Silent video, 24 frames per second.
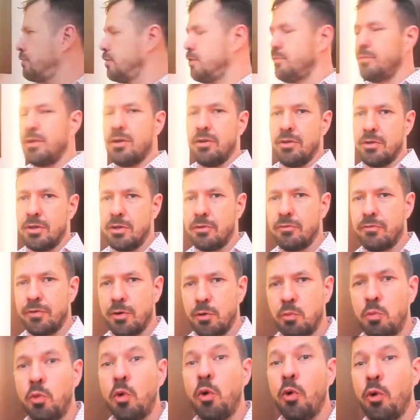the mirror and you
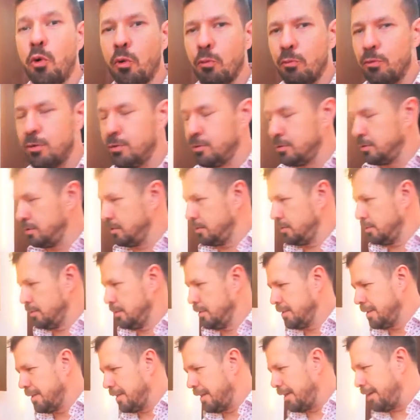feel warm.
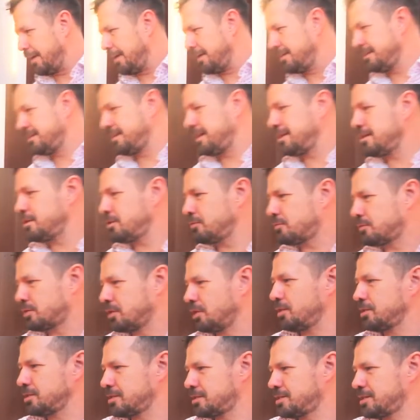Then you've
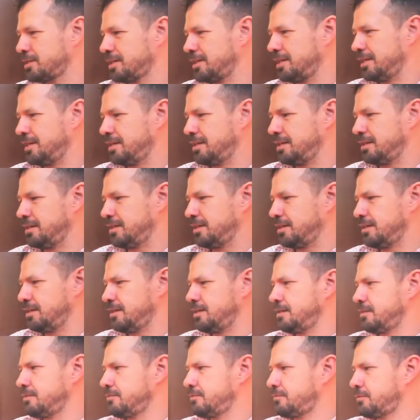got
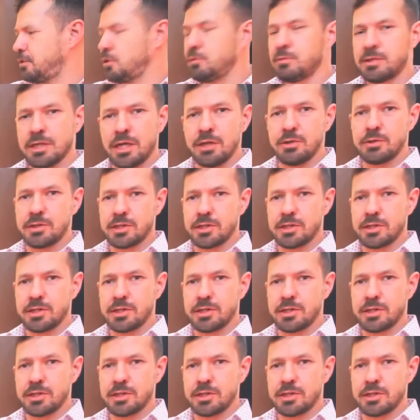fumed oak,